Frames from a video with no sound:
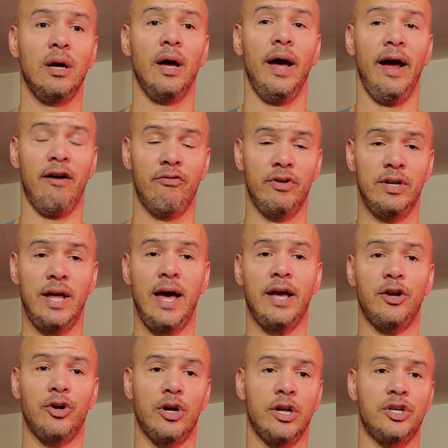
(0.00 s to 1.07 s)
Every day,
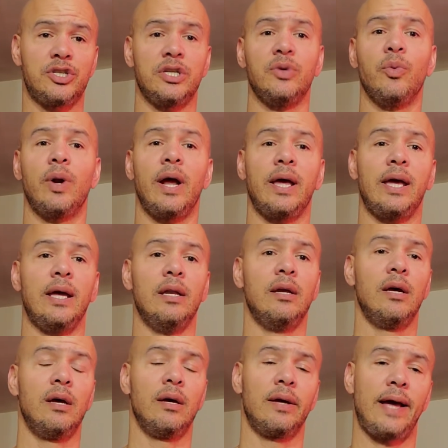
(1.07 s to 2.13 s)
you're going to see what I eat
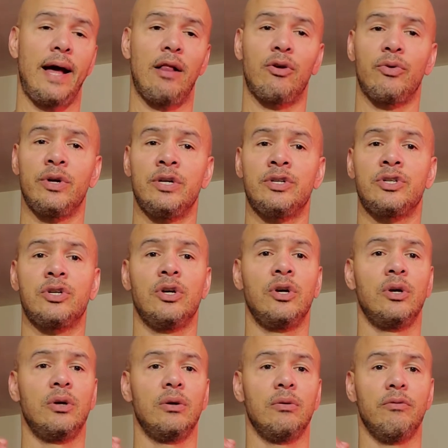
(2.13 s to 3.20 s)
calories,
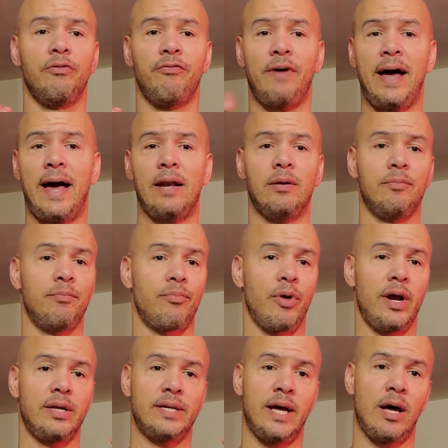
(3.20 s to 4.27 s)
fat
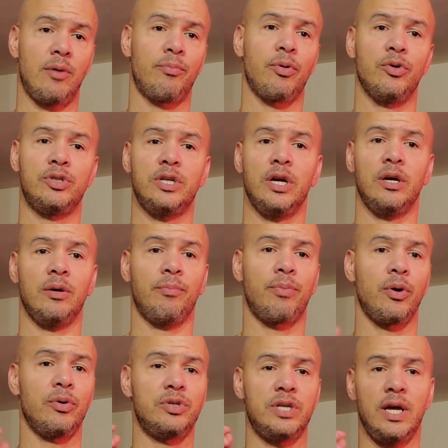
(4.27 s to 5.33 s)
breakdown, protein, uh,
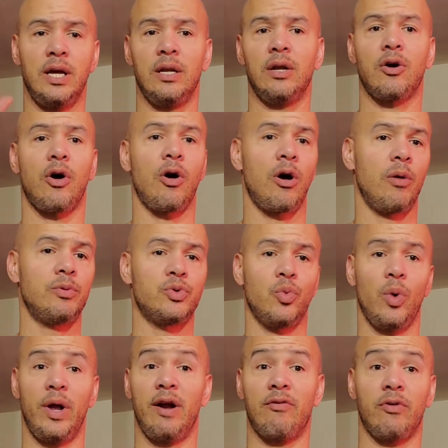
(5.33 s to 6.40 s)
protein carbs,
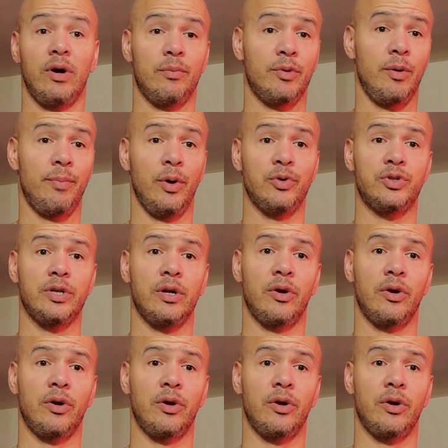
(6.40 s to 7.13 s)
whatever. I'm going to post it.